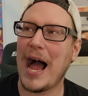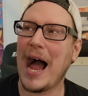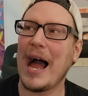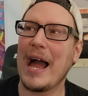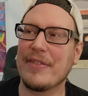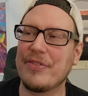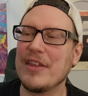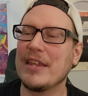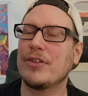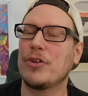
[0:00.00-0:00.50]

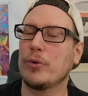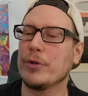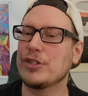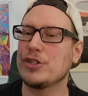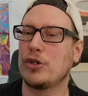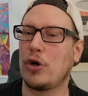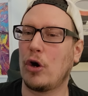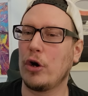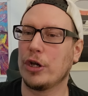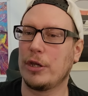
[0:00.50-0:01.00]
I think there is
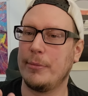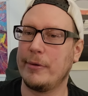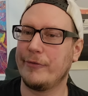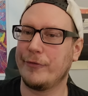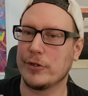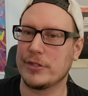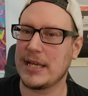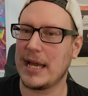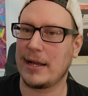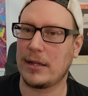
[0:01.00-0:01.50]
an argument
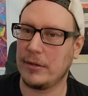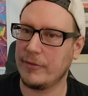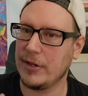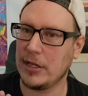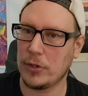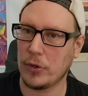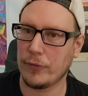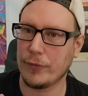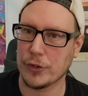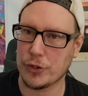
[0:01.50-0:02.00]
for Zach
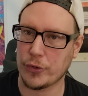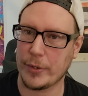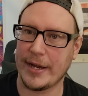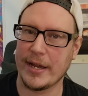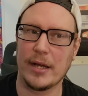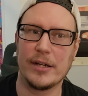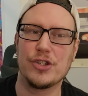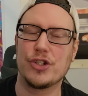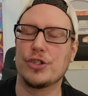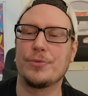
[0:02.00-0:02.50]
LaVine over Trae
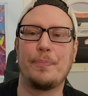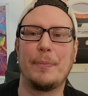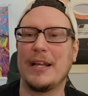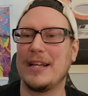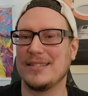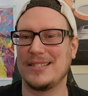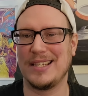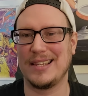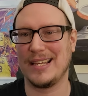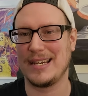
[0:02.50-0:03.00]
Young just
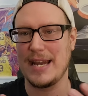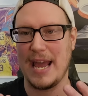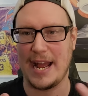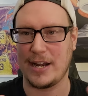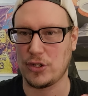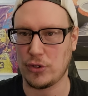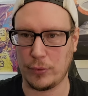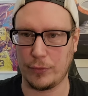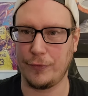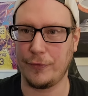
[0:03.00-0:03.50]
because of the
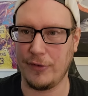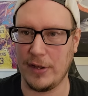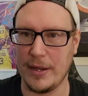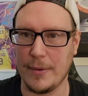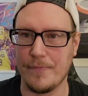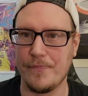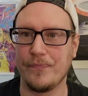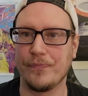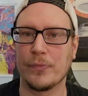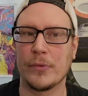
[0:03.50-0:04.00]
natural
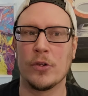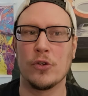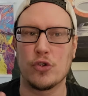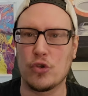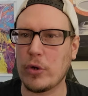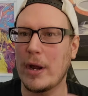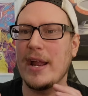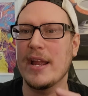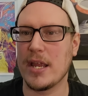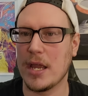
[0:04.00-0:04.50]
fit.
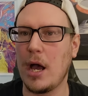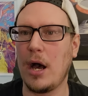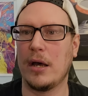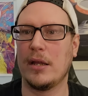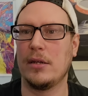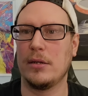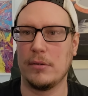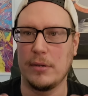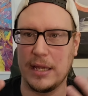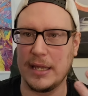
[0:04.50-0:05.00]
Trae
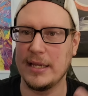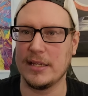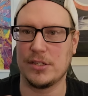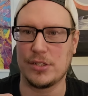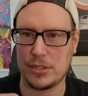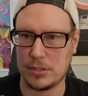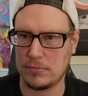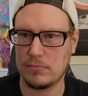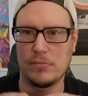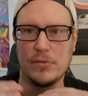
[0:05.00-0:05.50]
Young
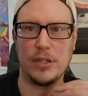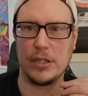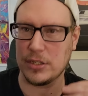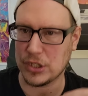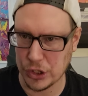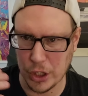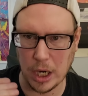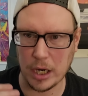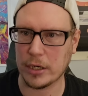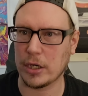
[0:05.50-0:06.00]
is
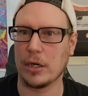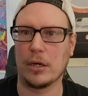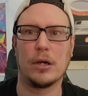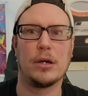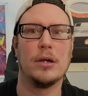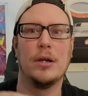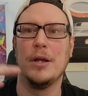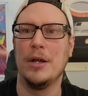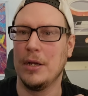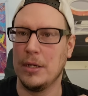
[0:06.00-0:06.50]
he's
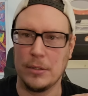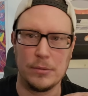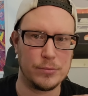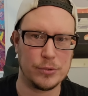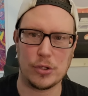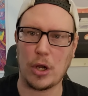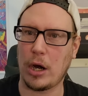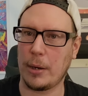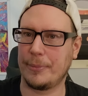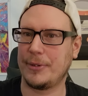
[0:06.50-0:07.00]
younger,
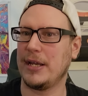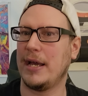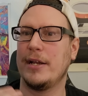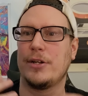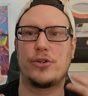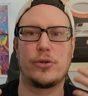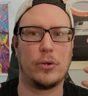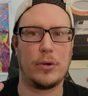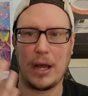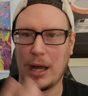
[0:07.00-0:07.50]
star
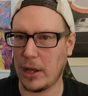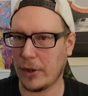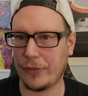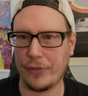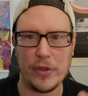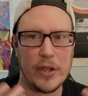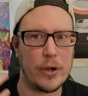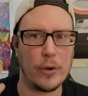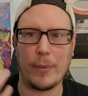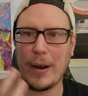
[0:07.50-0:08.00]
potential,
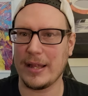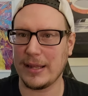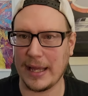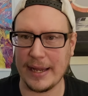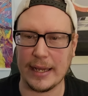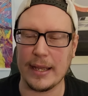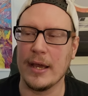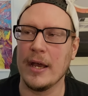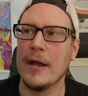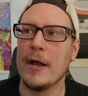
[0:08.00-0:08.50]
healthier, right?
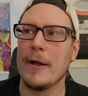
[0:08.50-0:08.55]
Like